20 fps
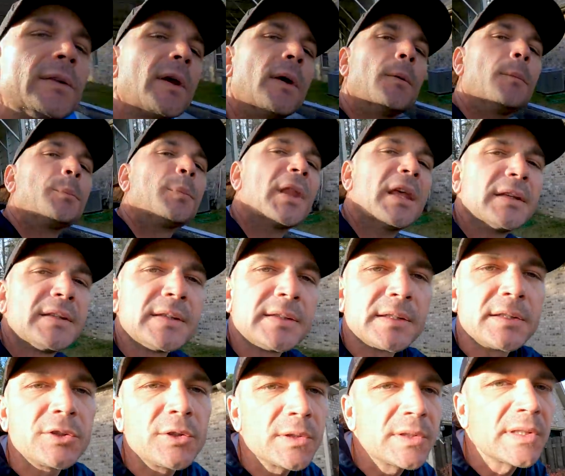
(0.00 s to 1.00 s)
So this is
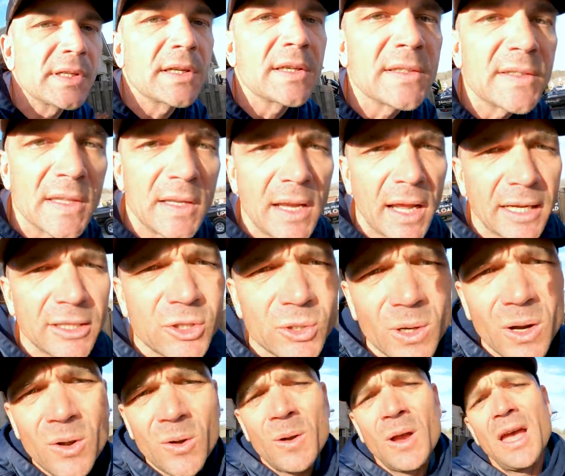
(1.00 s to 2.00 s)
interesting because the
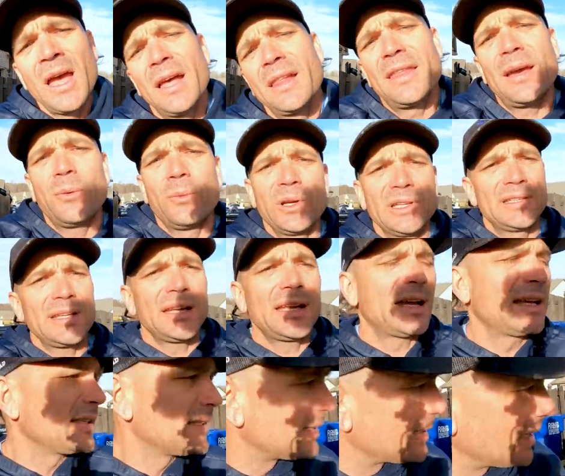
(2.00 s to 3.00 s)
Nitro that we did had the